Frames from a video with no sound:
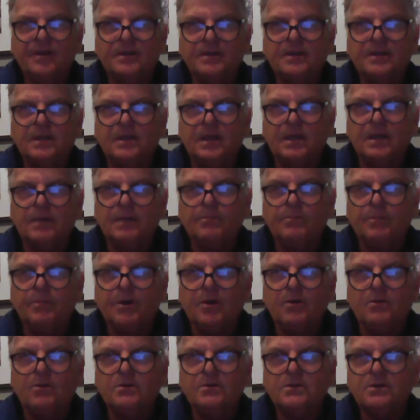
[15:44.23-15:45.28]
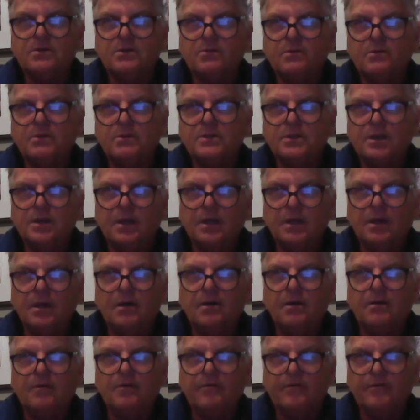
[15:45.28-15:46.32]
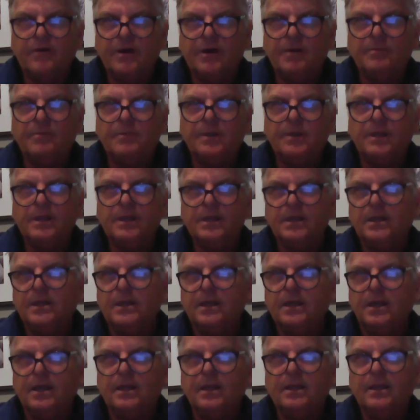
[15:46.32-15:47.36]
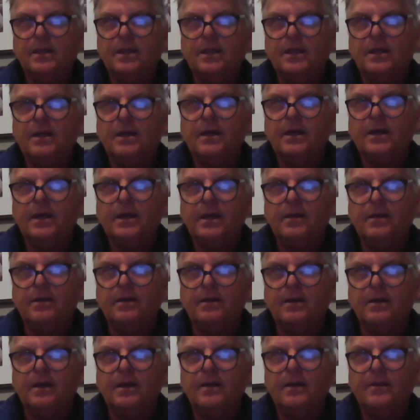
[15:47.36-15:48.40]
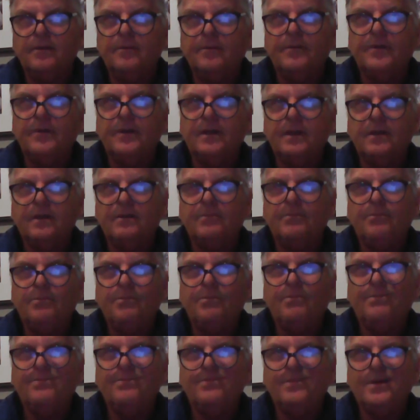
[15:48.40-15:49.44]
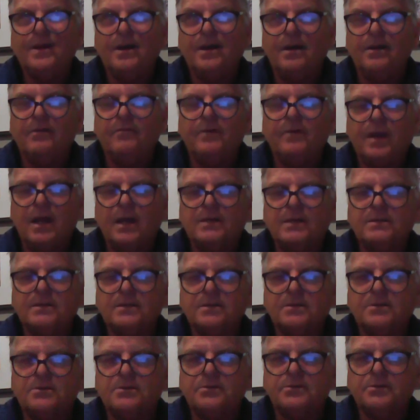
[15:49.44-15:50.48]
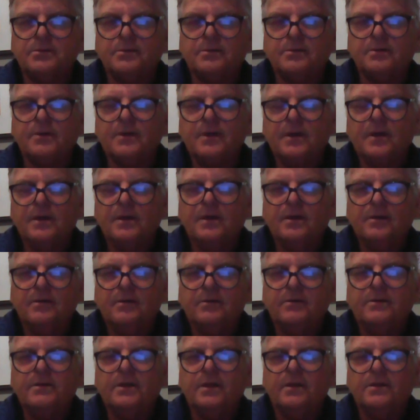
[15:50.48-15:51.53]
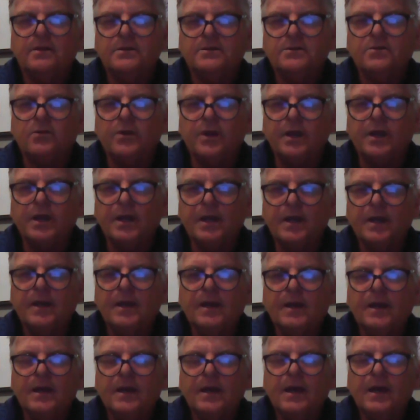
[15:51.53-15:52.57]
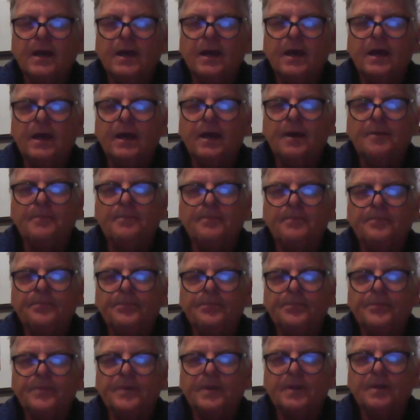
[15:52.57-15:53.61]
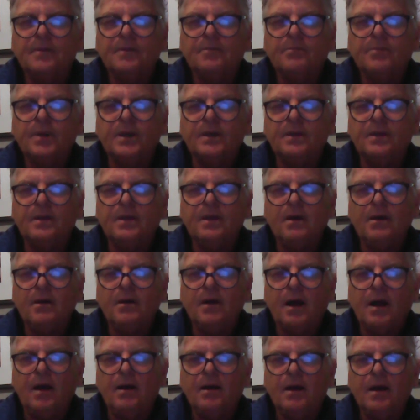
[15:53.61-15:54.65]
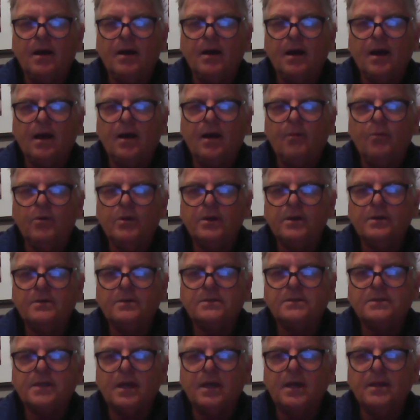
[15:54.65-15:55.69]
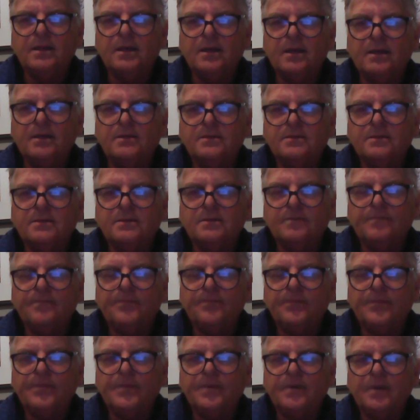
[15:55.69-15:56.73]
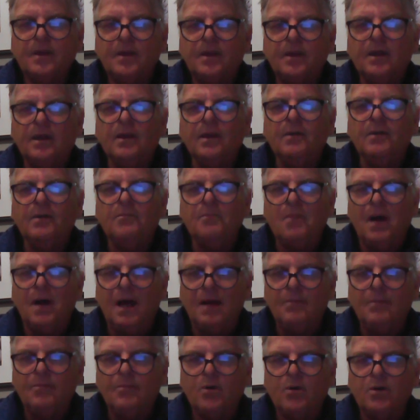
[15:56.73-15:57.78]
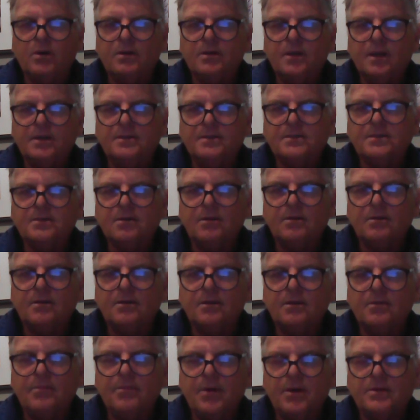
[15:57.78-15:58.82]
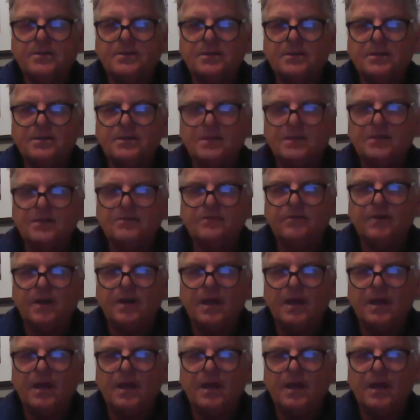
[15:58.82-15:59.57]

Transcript: Um, I felt that because it was in our family and that I had a, a kind of a license to to tell the story. Um, but no, I, I I wouldn't say that. In my book, that's not the most successful.